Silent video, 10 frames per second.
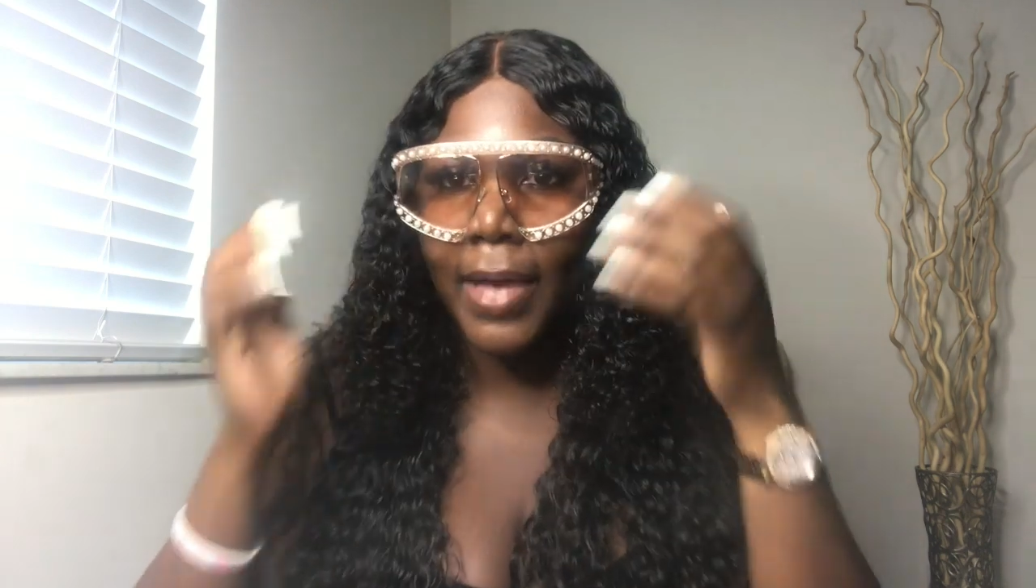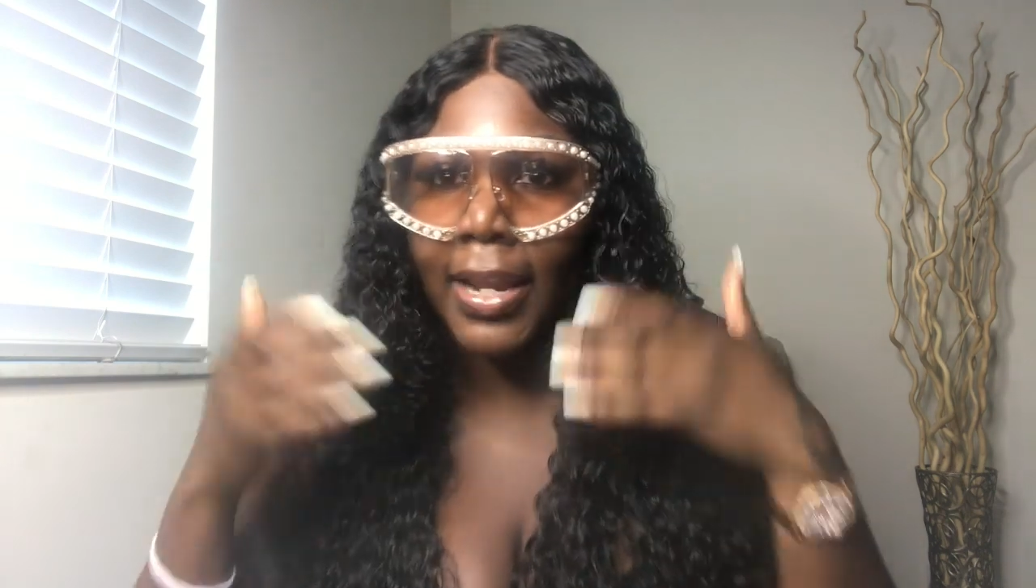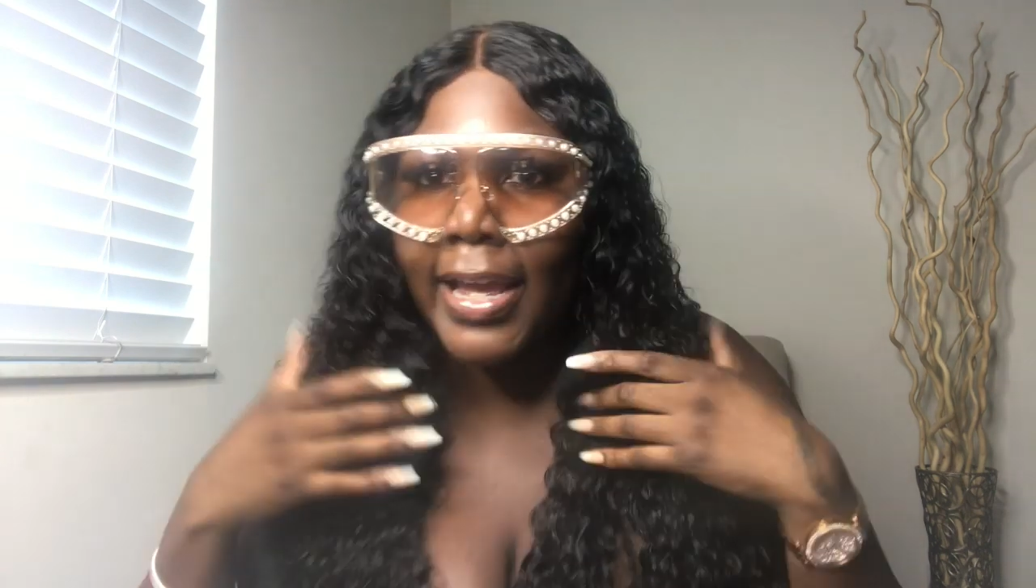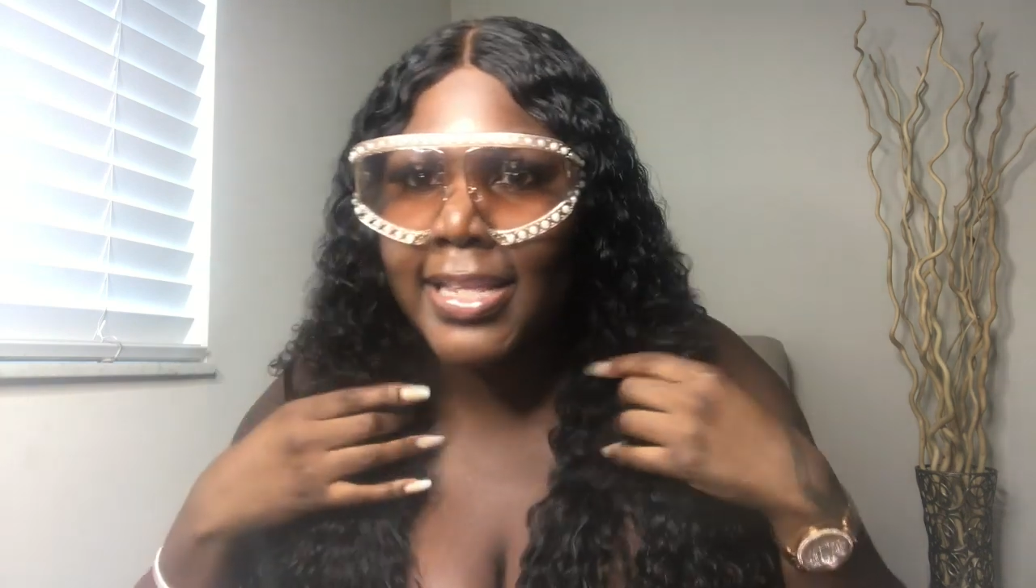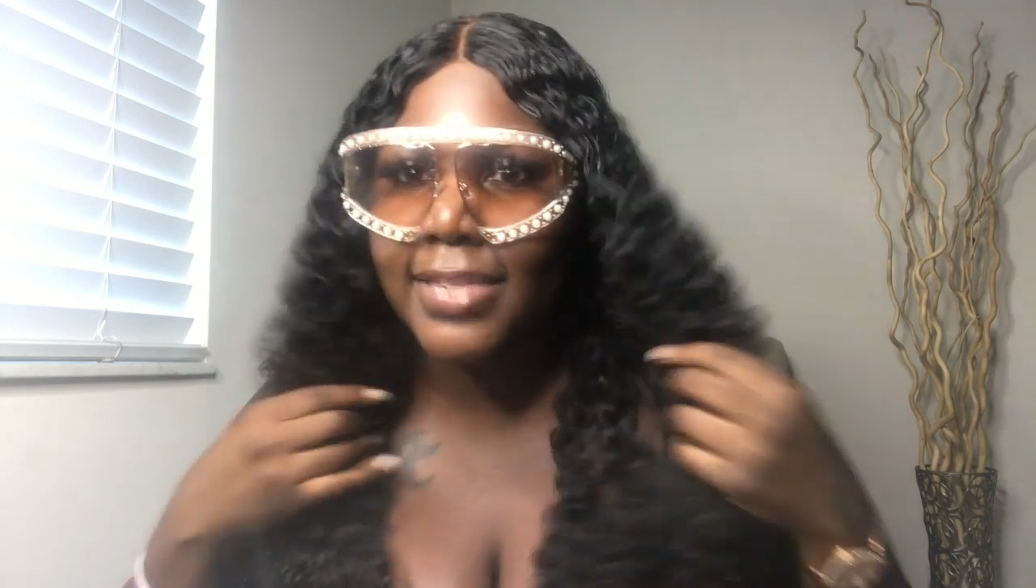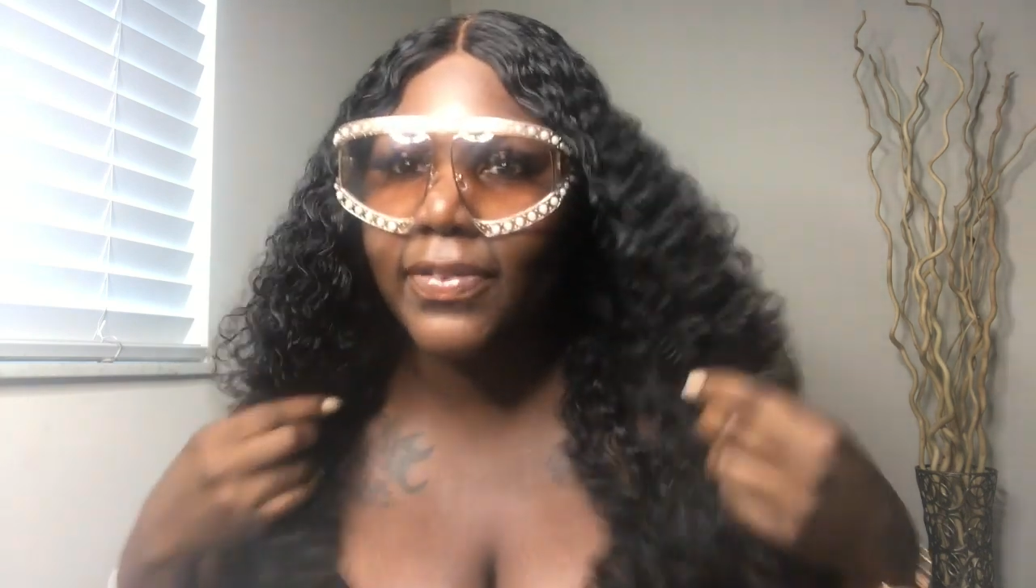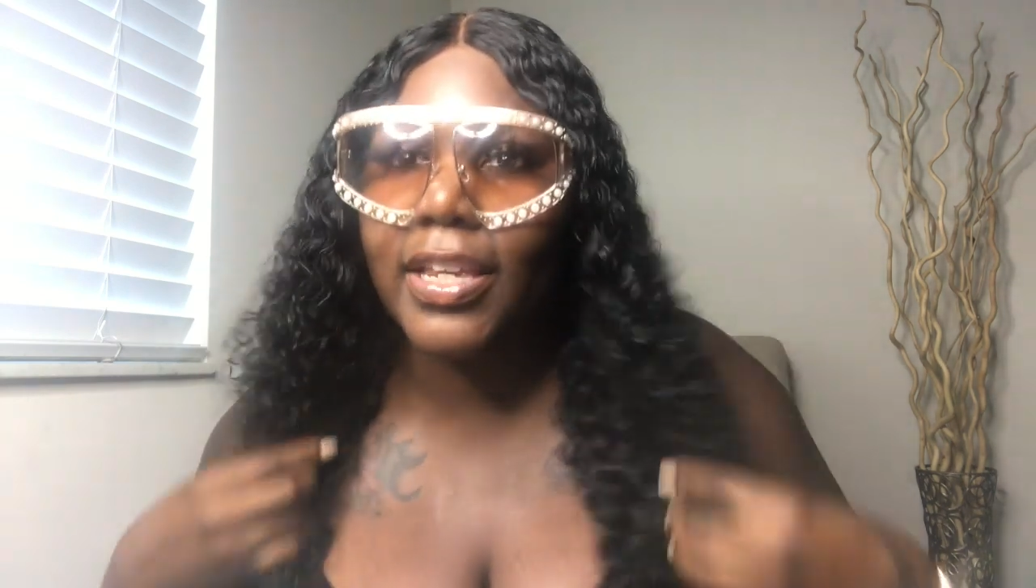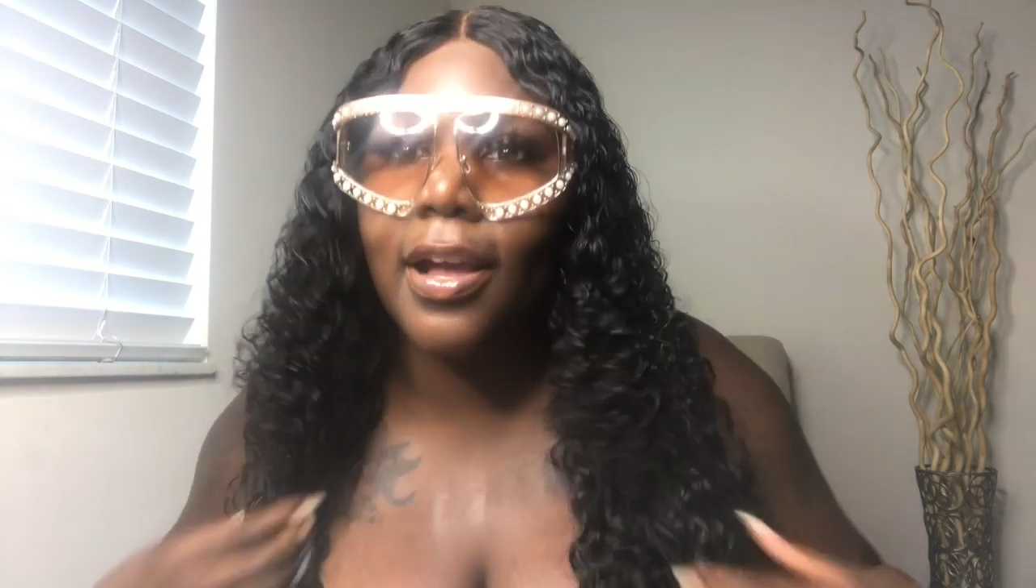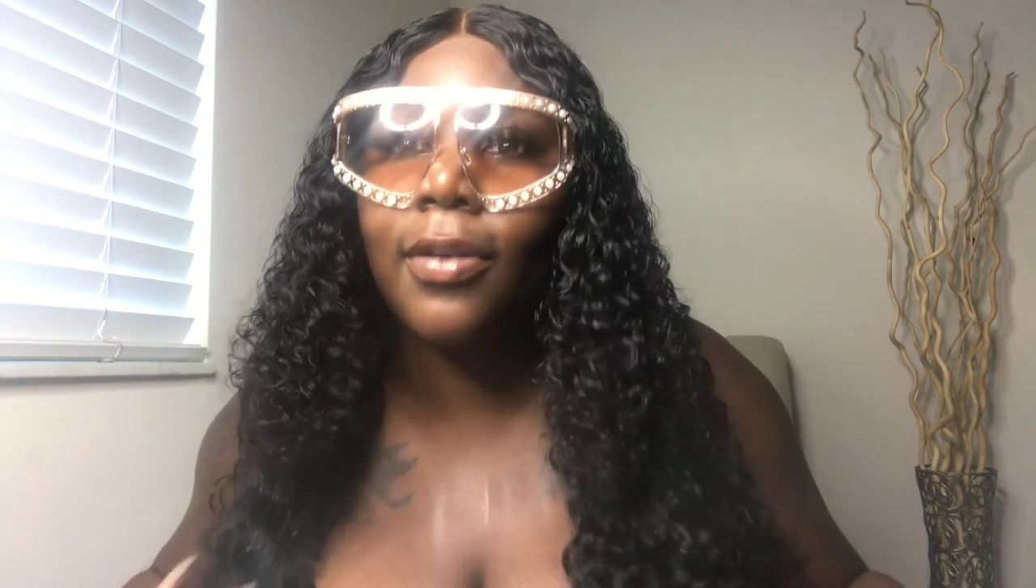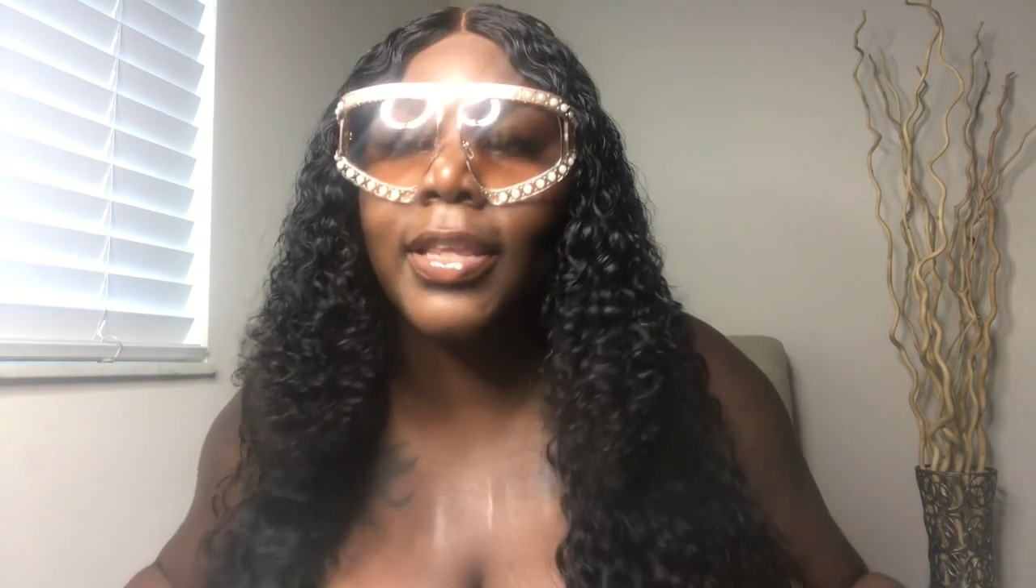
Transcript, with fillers: my last video